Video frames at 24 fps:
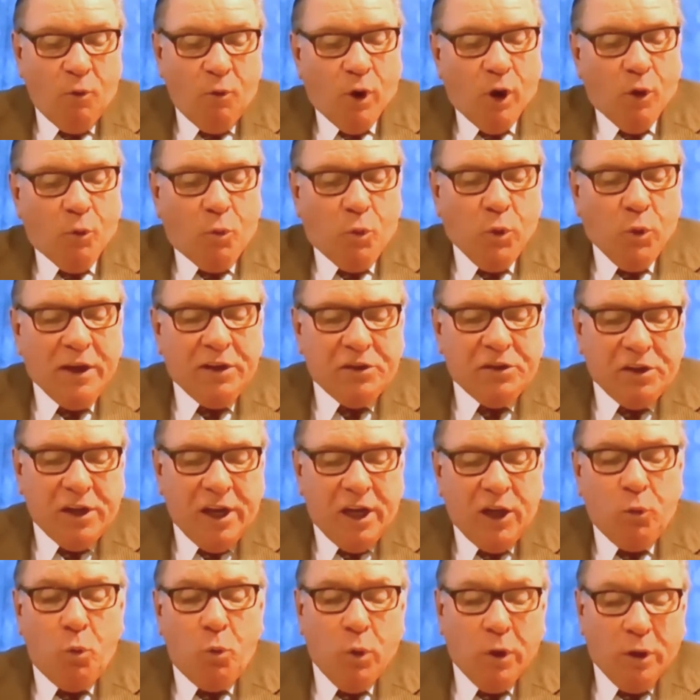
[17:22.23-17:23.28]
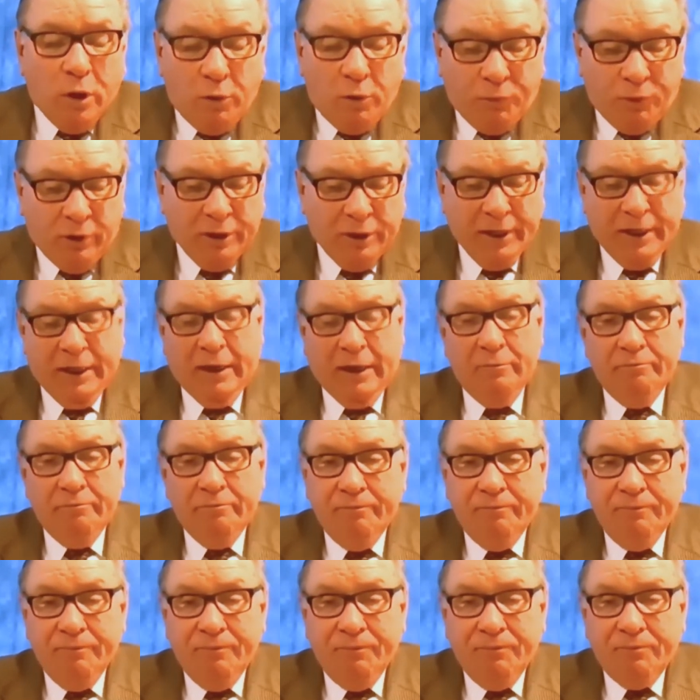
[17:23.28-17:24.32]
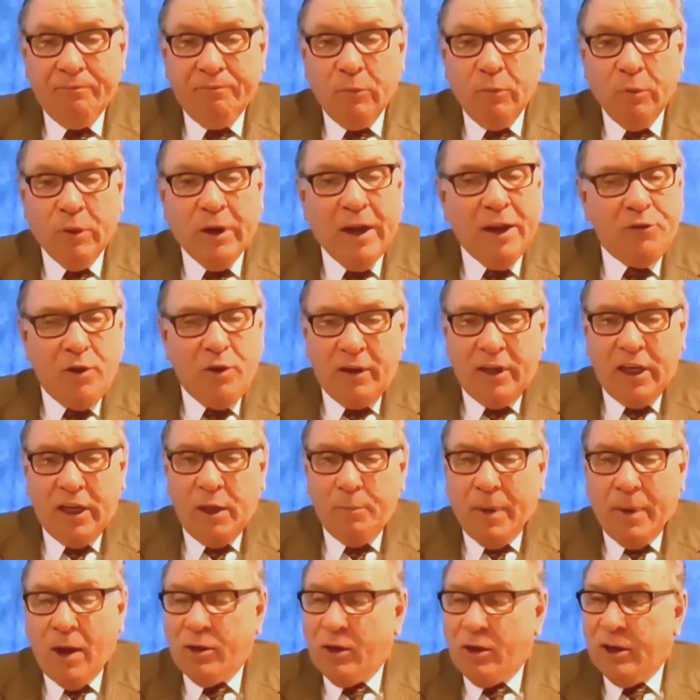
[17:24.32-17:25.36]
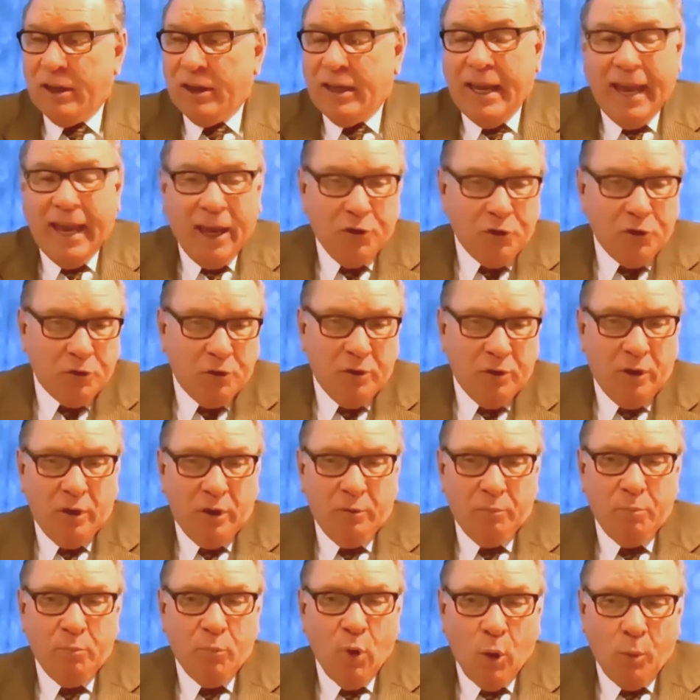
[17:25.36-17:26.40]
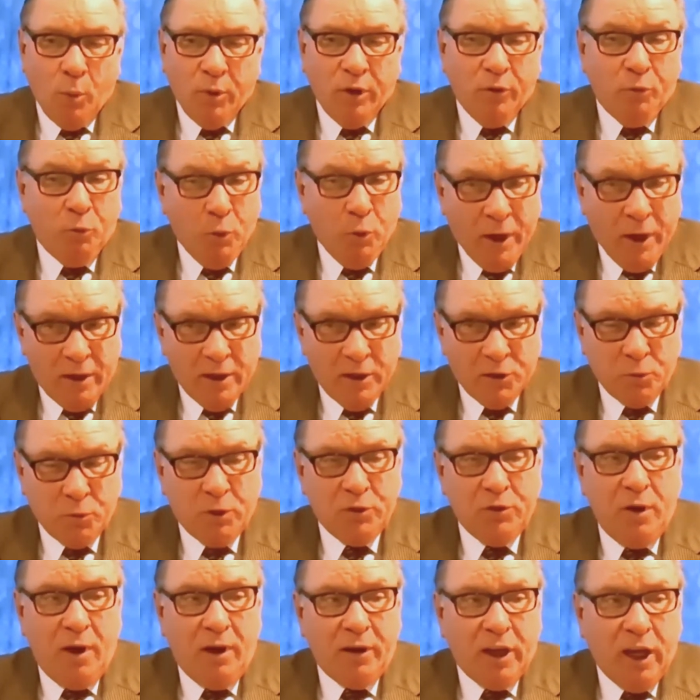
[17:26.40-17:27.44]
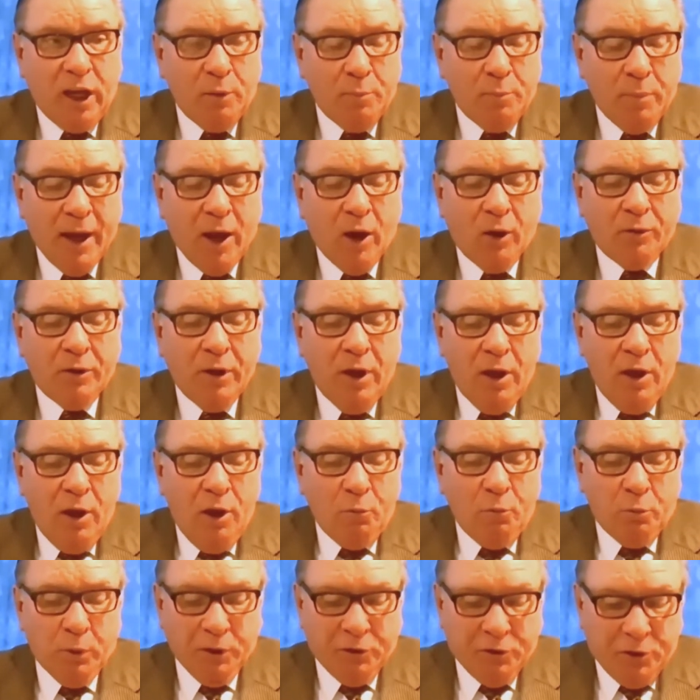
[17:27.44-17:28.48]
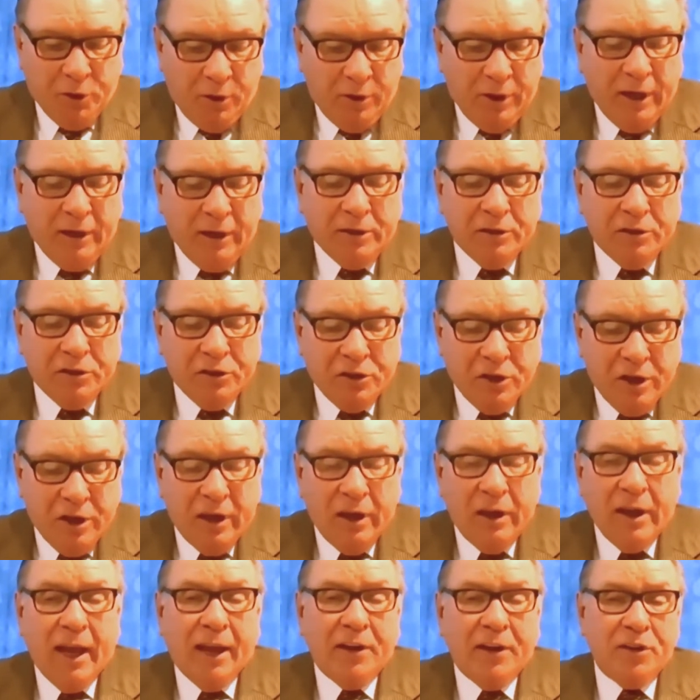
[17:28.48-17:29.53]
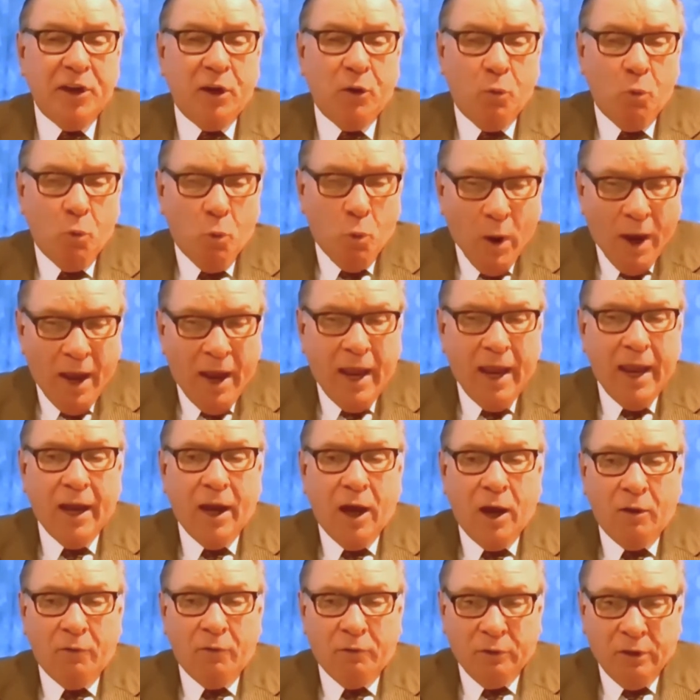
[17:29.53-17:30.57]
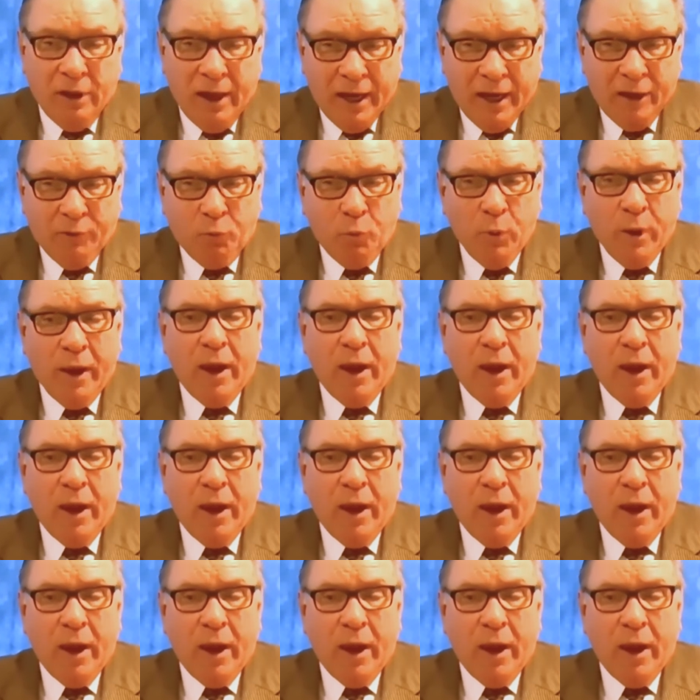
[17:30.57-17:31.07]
For if we sin willfully, we're not talking about an occasional moment of weakness. We're talking about returning to sin as a way of life.